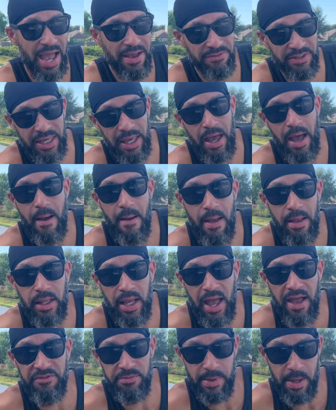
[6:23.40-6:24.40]
have to get
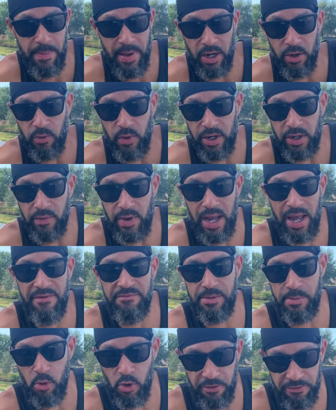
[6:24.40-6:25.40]
I have to be a better runner. Right? I
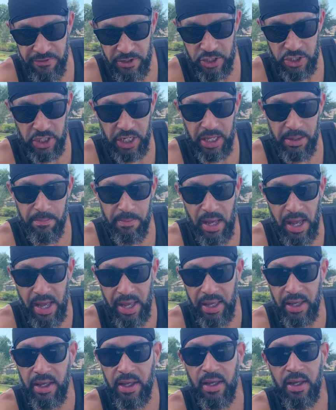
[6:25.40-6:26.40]
have to be more efficient in
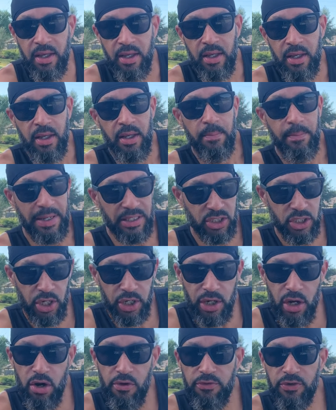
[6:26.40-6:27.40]
my my
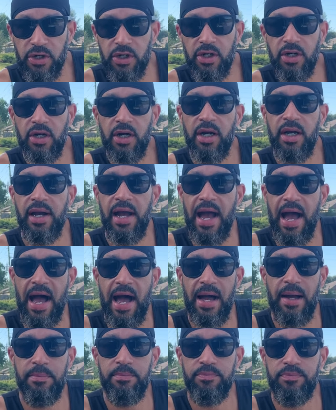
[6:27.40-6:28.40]
turnover,
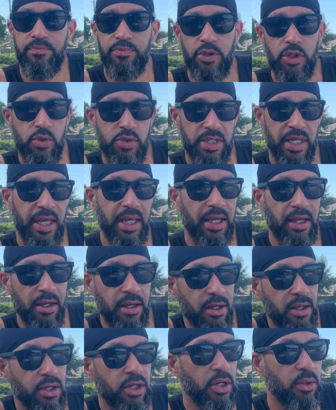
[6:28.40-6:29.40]
um, using
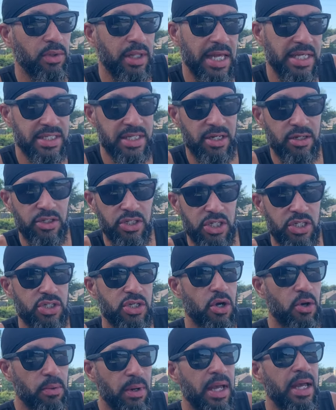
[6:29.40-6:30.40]
you know less energy,
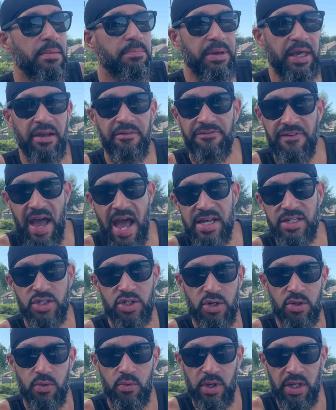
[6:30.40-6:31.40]
so being
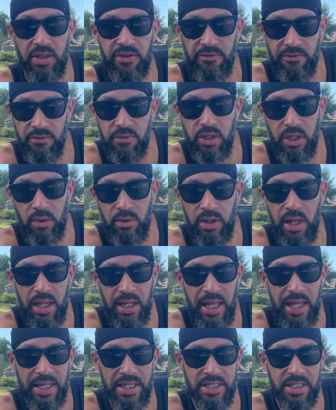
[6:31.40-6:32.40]
faster with you know a
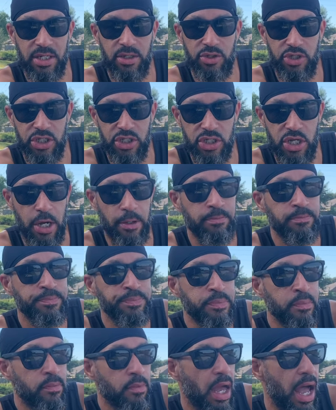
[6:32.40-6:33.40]
lot less energy. So
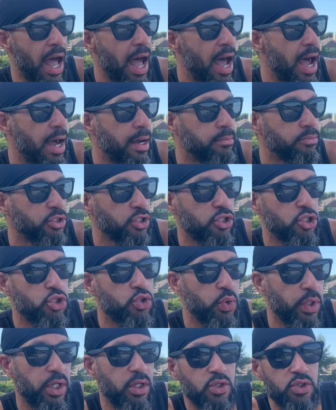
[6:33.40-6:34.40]
um, so the
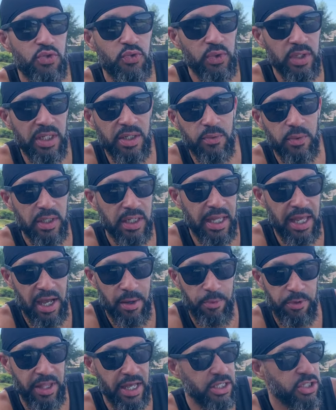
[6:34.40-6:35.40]
drills really really
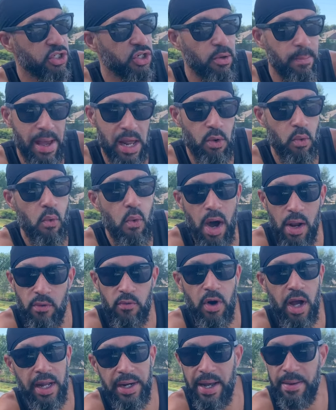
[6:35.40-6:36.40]
help with that. So no matter what
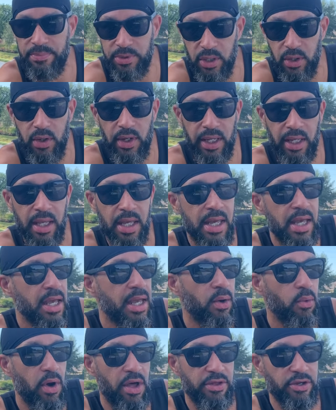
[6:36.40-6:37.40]
run I'm doing,
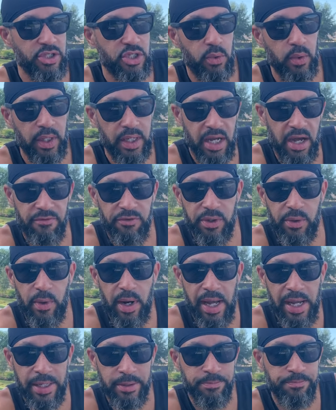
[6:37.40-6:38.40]
whether it's a recovery
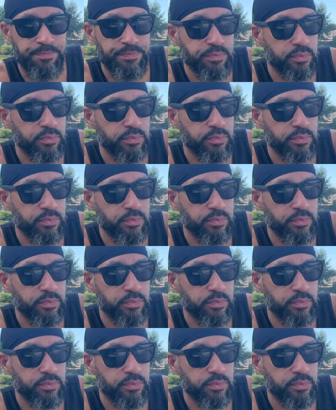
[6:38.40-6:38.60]
run,